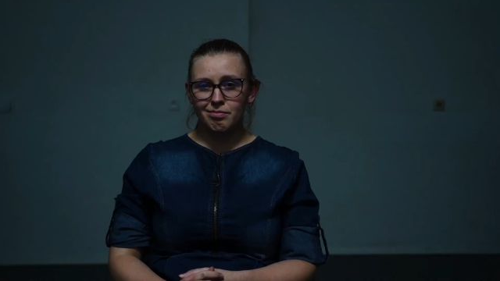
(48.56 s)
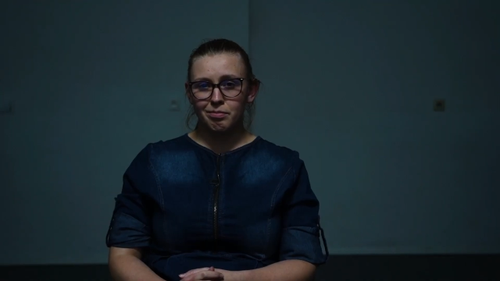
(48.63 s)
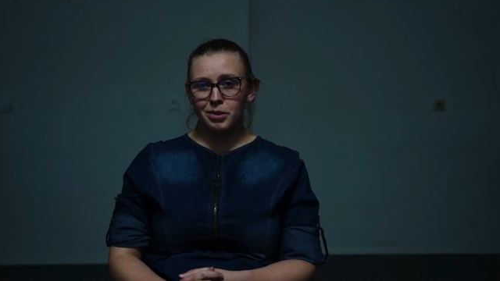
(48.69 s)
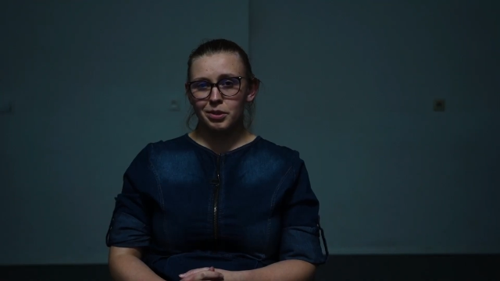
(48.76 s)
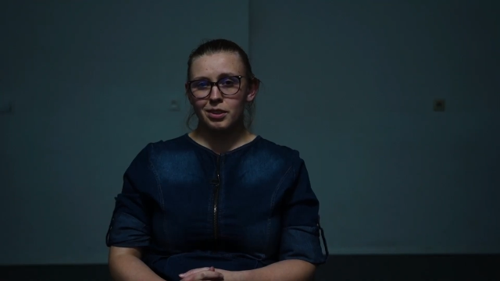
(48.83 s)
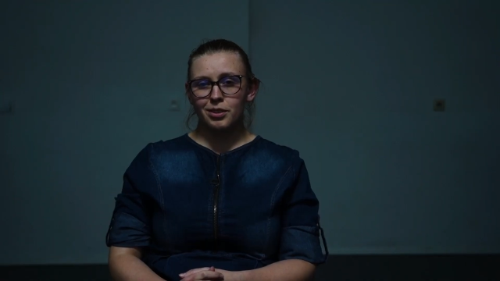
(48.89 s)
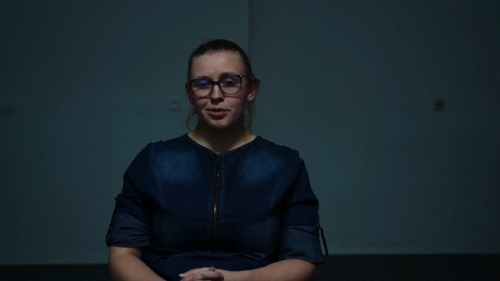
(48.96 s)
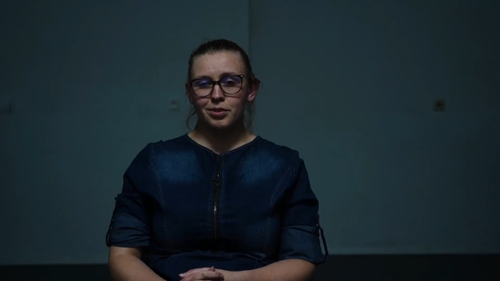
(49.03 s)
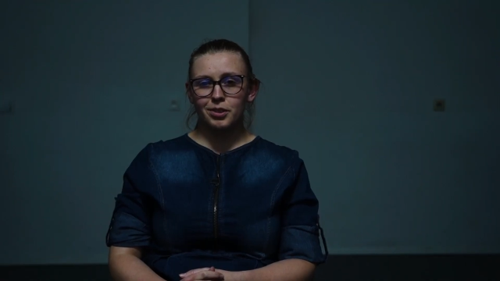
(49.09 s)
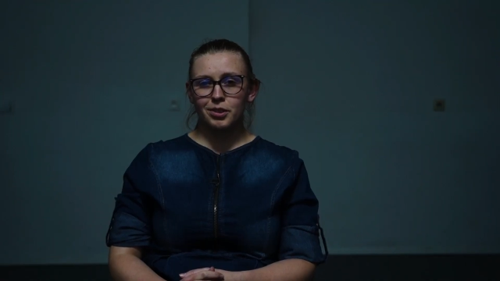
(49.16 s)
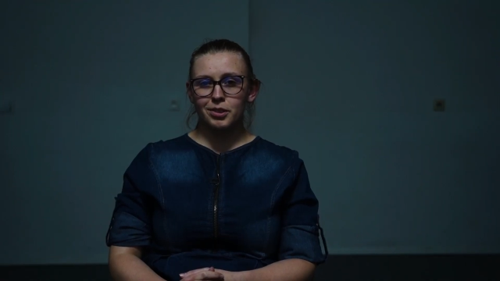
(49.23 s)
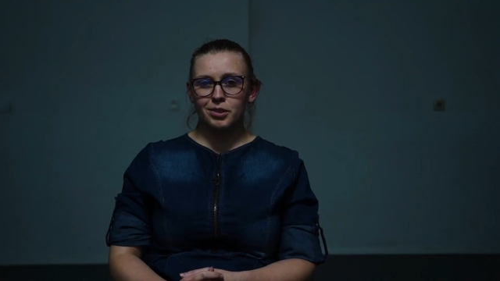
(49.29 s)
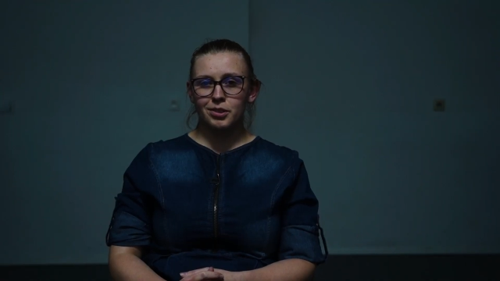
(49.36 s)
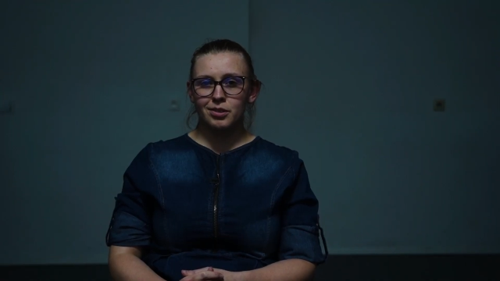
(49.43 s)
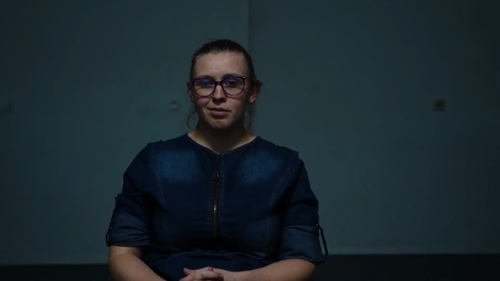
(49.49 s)

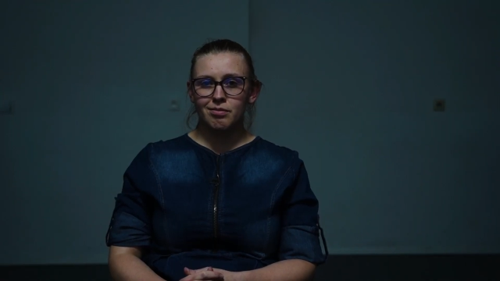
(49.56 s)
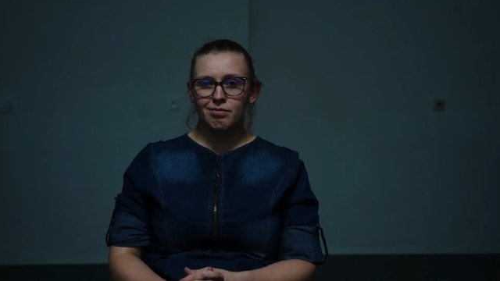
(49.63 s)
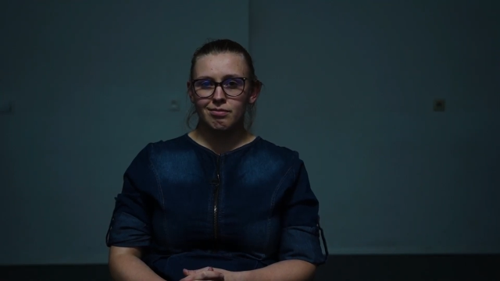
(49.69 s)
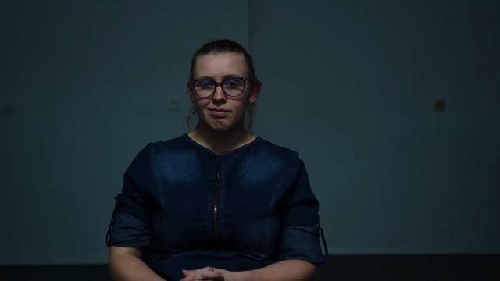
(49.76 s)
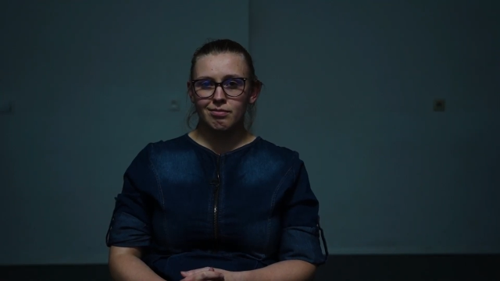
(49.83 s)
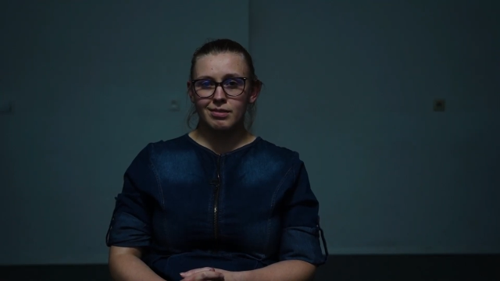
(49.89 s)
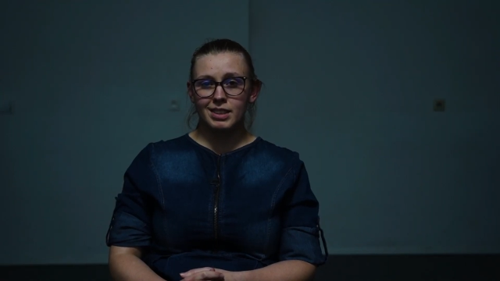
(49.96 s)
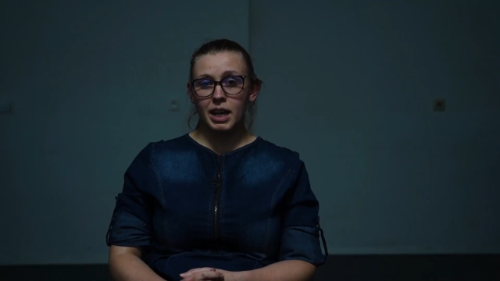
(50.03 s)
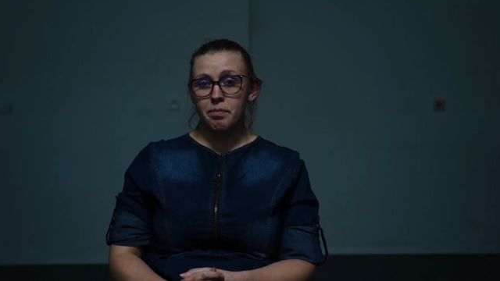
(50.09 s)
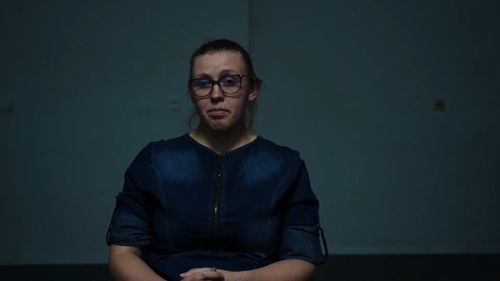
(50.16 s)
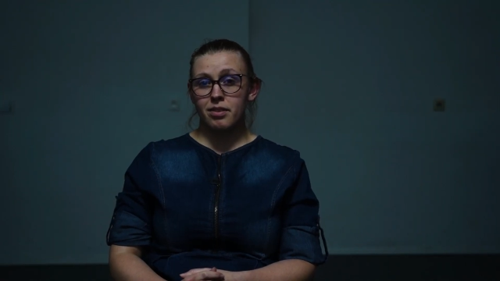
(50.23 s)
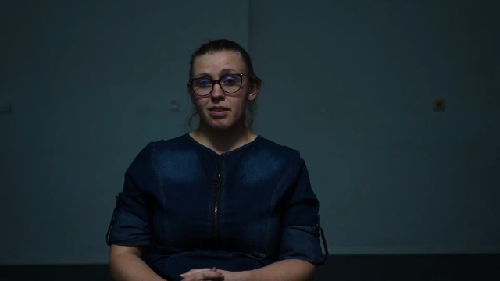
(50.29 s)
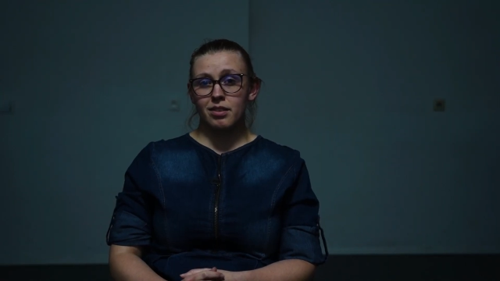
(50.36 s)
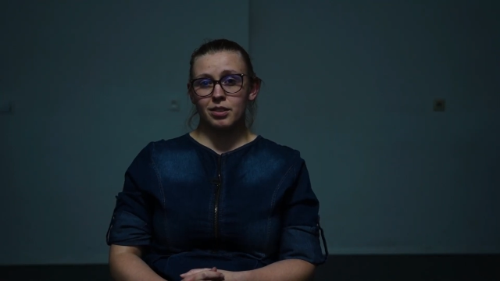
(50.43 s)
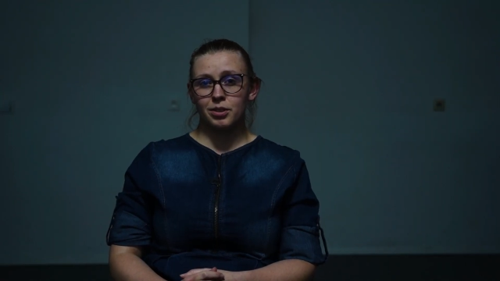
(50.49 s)
beautiful
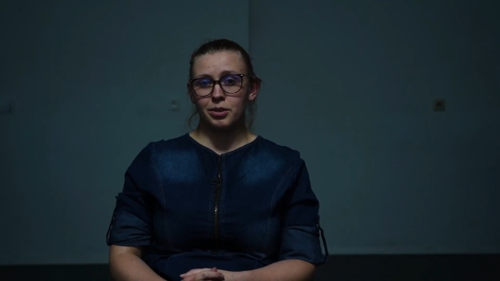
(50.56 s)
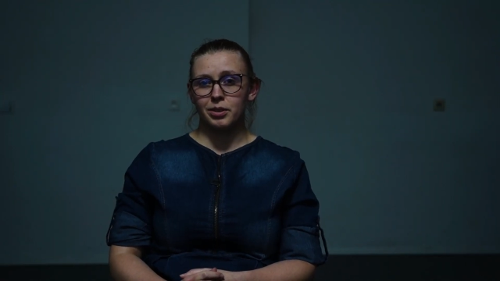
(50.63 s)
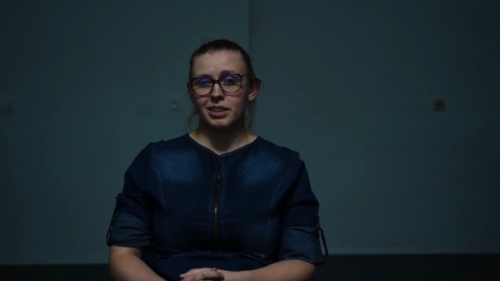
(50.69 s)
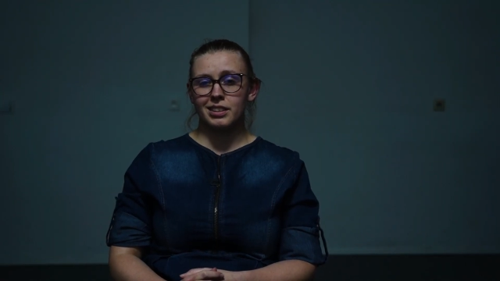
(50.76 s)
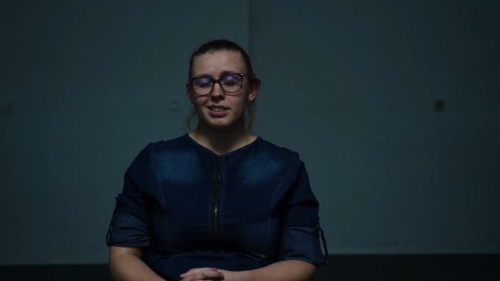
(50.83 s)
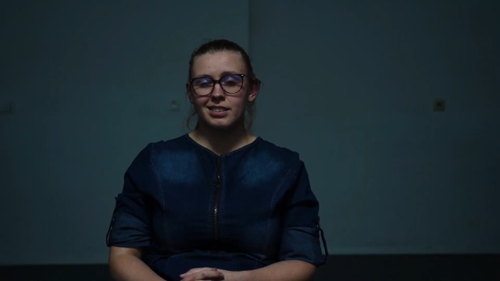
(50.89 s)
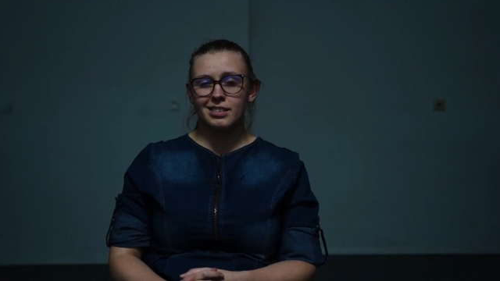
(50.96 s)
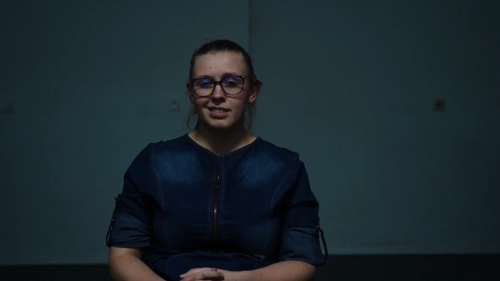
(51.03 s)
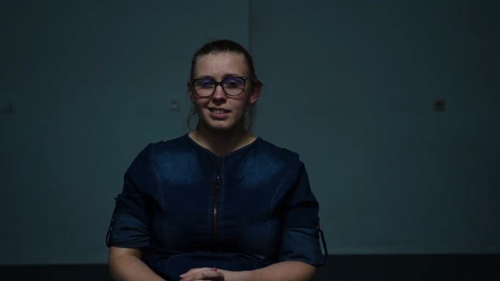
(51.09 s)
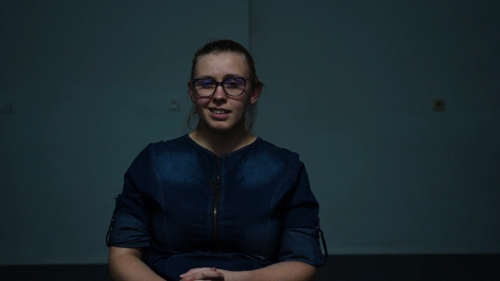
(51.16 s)
depth to it